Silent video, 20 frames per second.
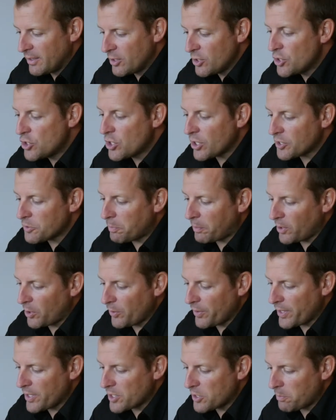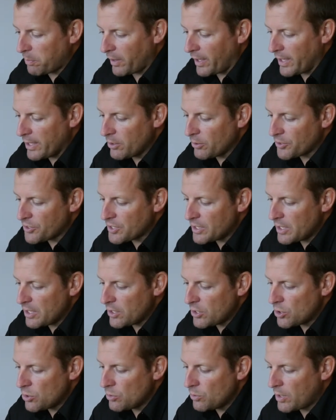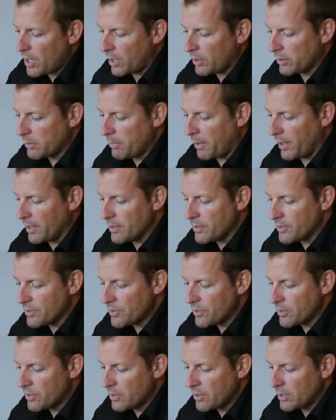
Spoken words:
Just below the display you'll see two colored buttons.